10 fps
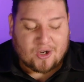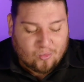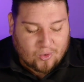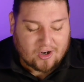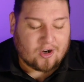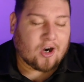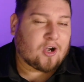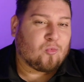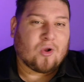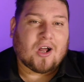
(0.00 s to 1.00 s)
where
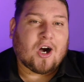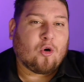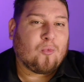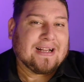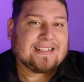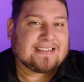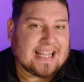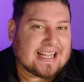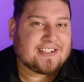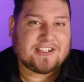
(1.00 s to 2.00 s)
God will always
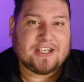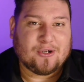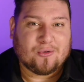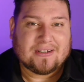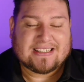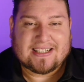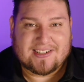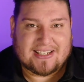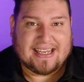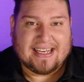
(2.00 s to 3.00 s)
test you to
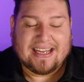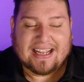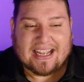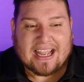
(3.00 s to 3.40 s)
see